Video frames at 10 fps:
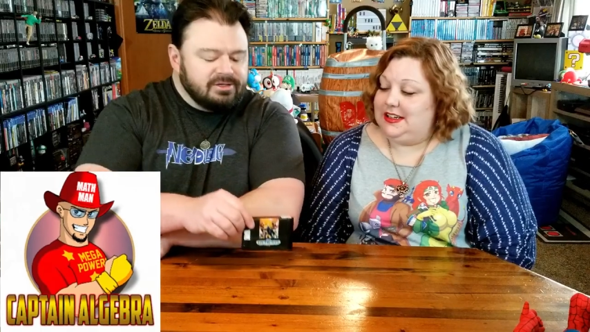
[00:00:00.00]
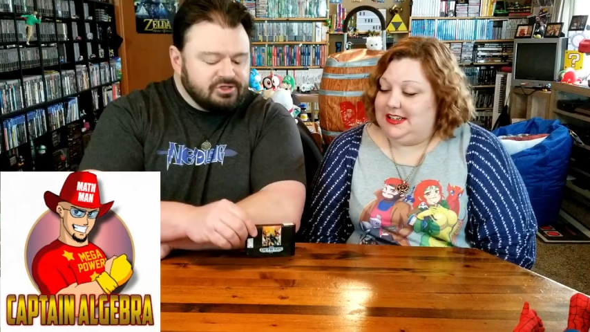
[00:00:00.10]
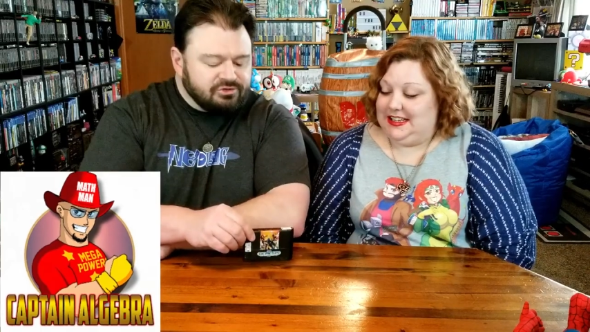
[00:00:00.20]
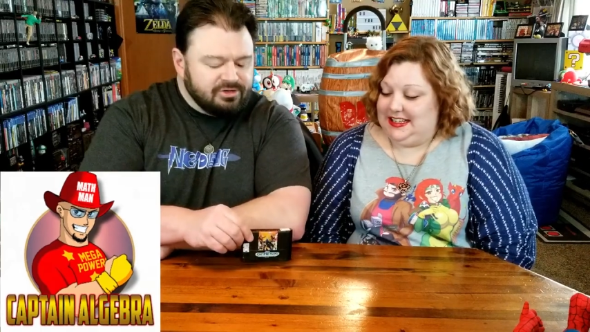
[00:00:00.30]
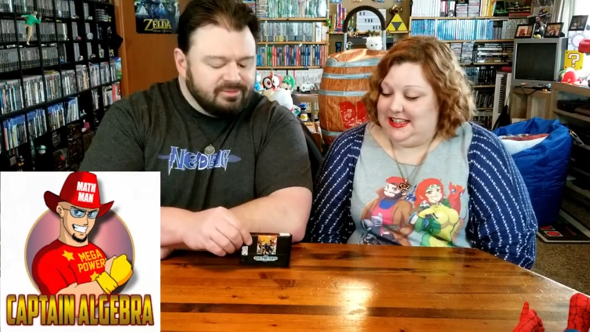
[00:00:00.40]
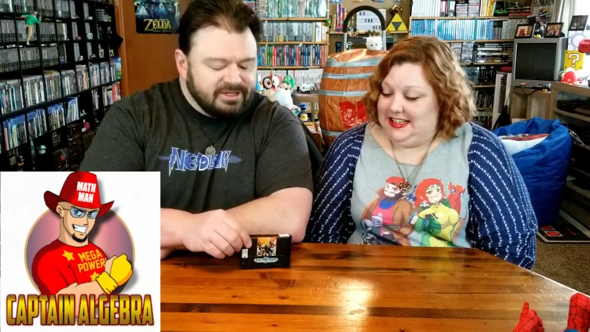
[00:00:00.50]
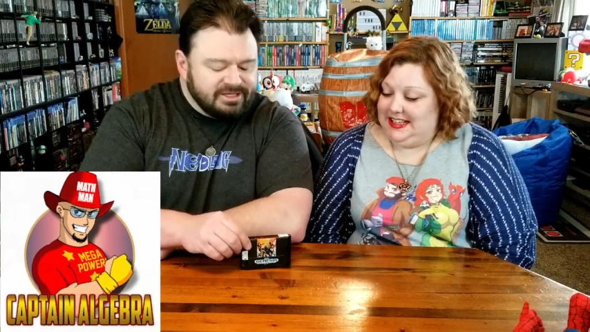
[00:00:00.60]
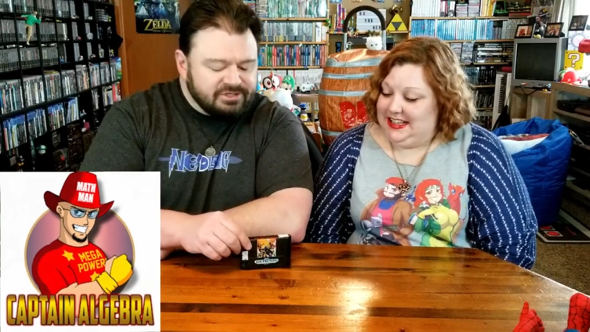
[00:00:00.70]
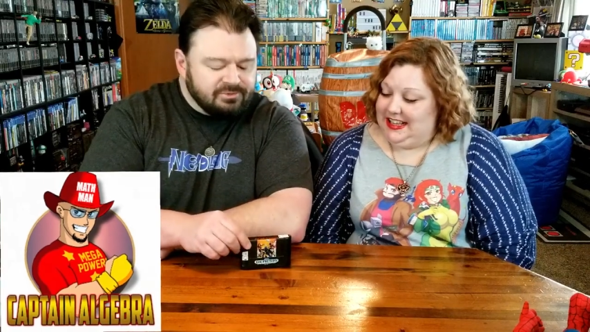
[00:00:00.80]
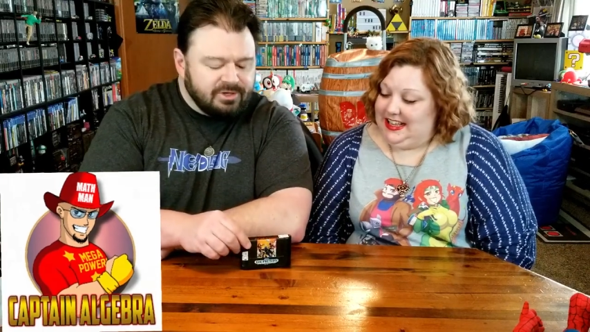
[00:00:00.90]
Speaker 1: streaming this
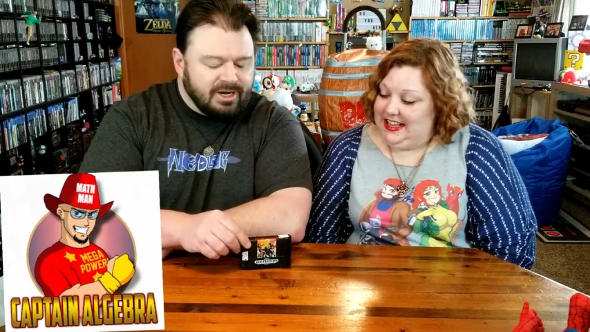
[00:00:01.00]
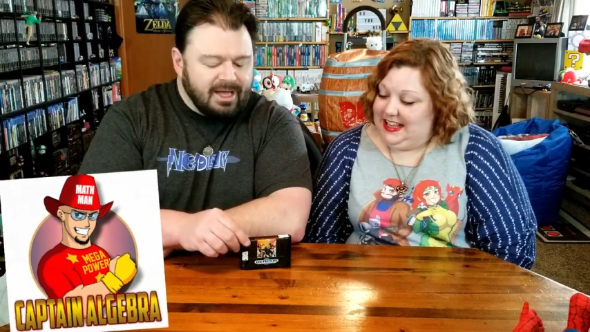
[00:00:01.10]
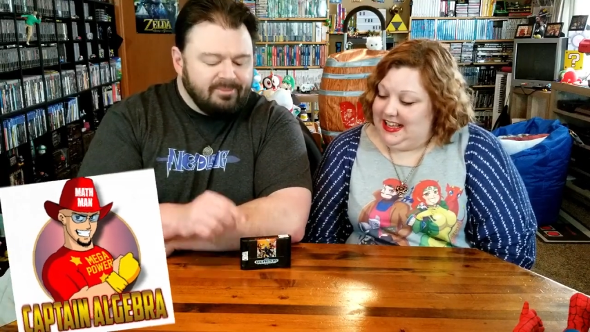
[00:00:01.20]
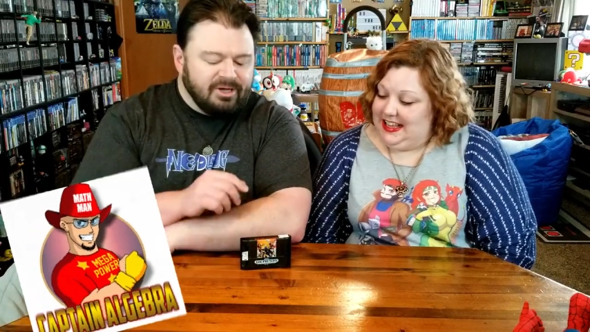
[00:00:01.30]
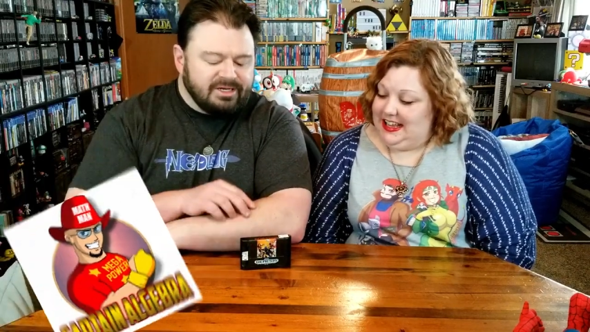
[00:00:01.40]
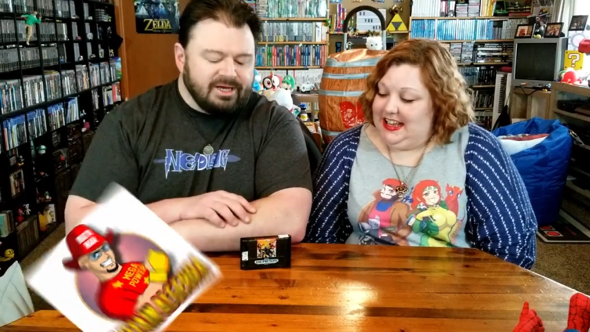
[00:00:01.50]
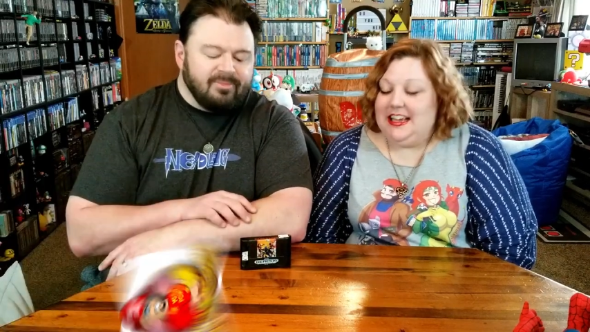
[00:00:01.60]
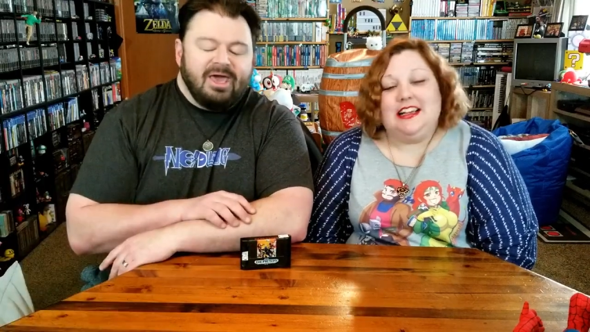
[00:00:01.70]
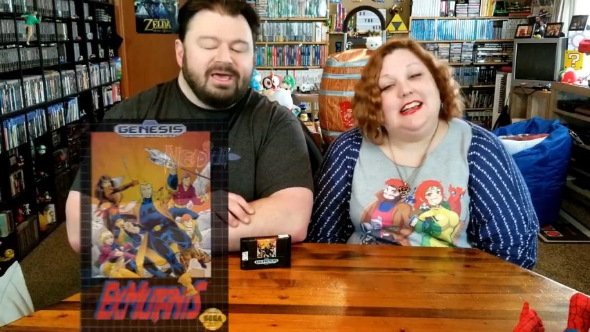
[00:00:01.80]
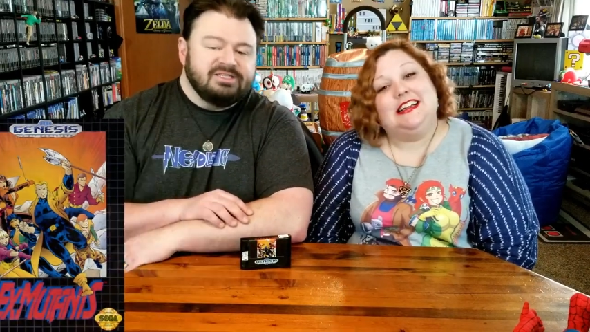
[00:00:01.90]
one, I picked up
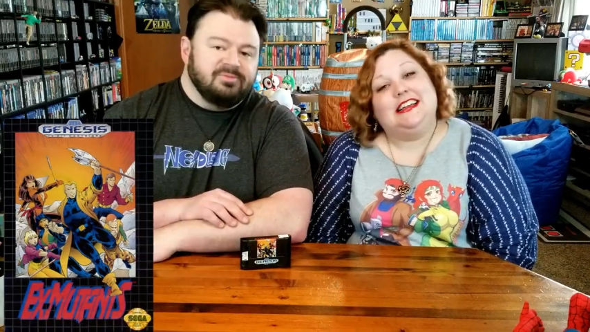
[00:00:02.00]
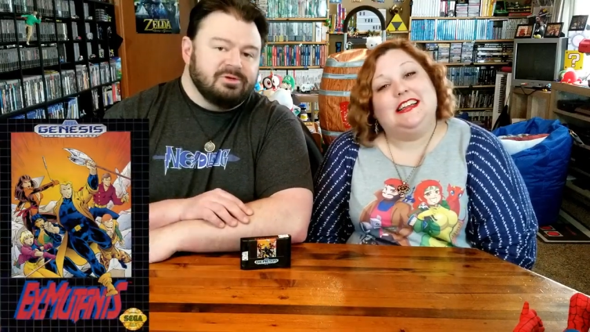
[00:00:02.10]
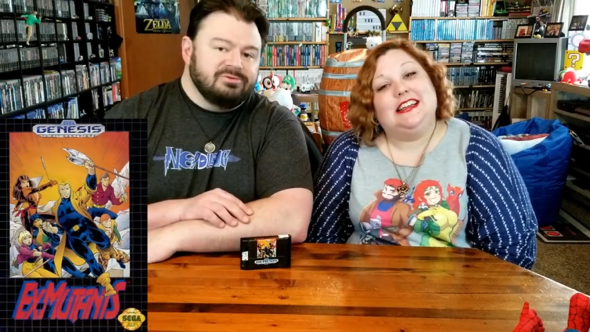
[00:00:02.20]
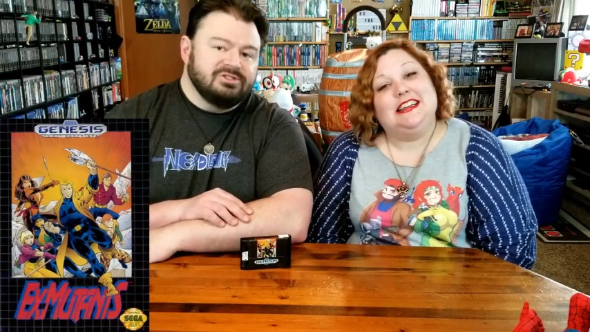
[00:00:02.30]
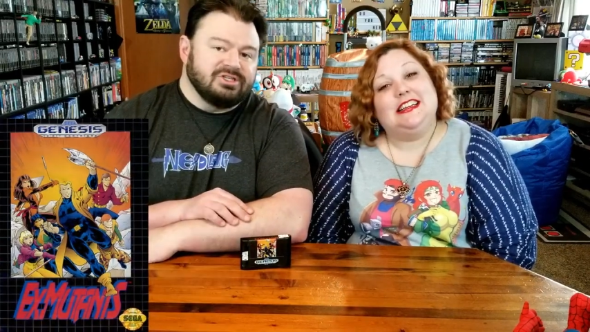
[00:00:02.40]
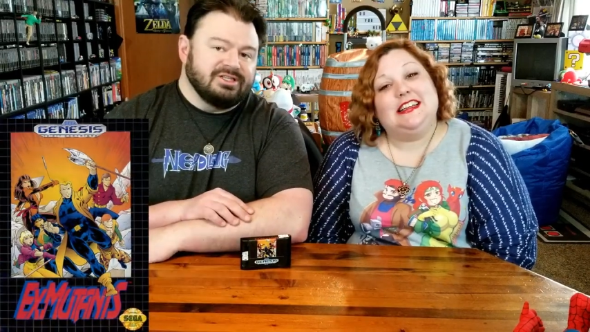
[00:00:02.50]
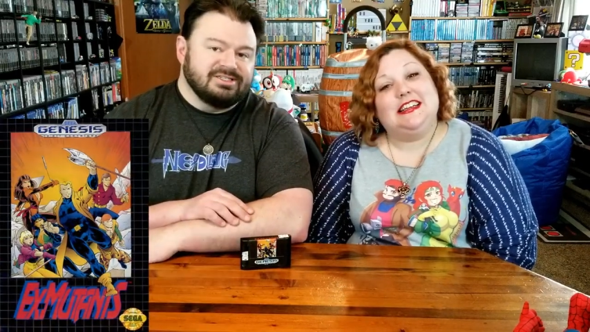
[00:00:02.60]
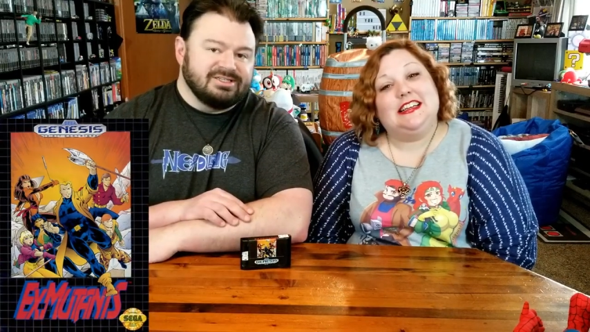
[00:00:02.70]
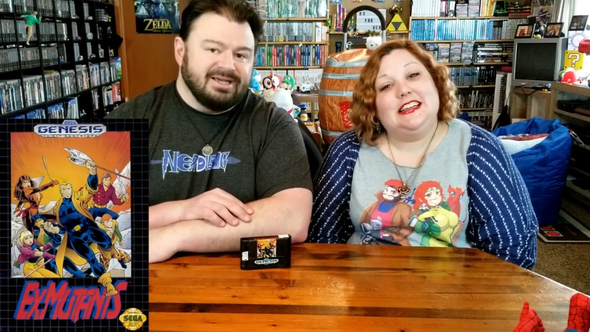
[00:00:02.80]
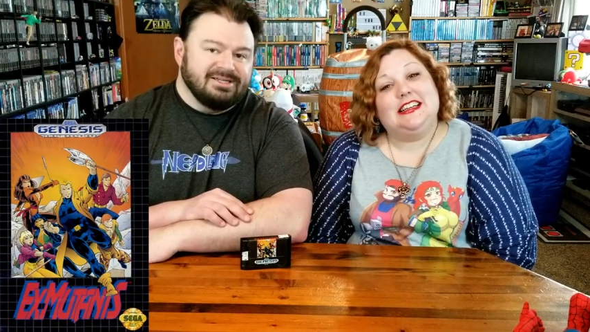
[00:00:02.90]
X-Mutants on the
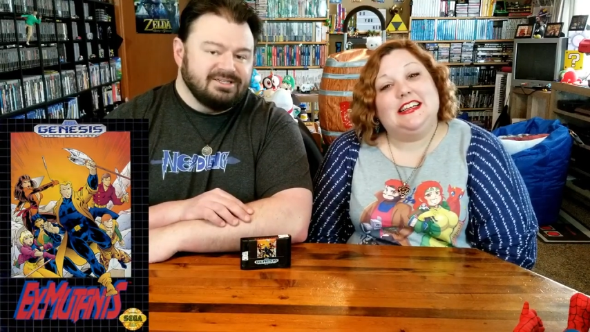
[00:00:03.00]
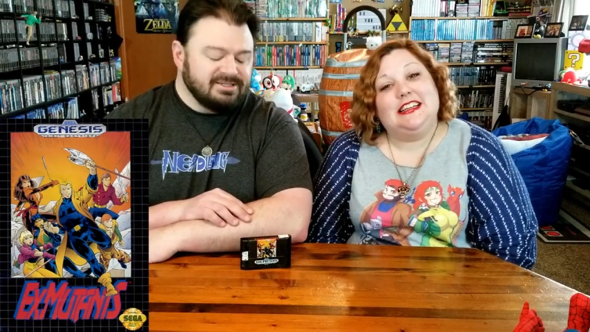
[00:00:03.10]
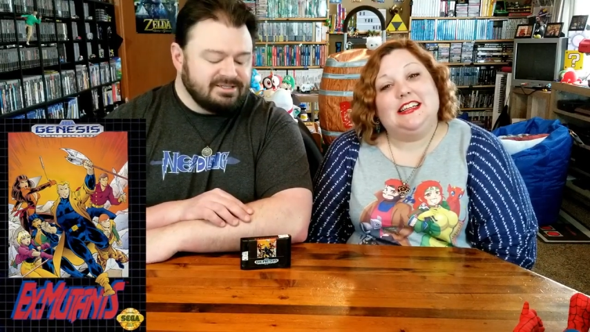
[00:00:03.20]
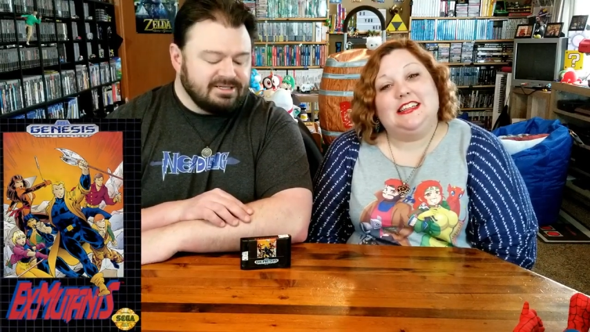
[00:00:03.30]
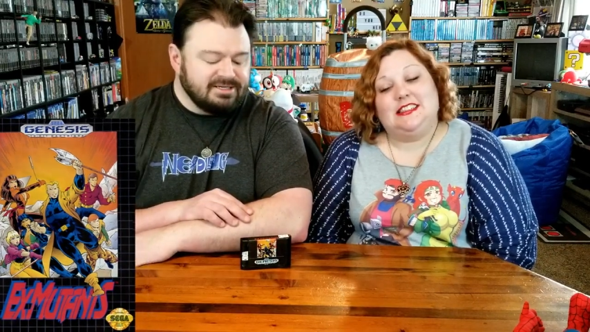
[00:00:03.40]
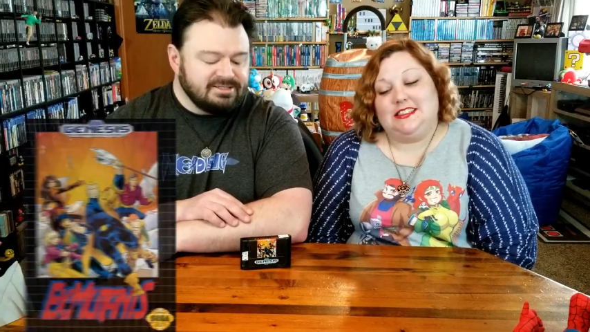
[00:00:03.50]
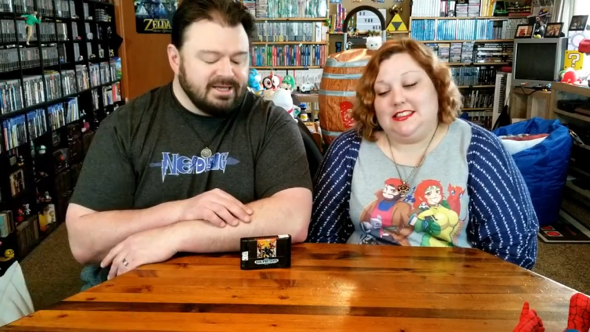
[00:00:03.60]
Sega Genesis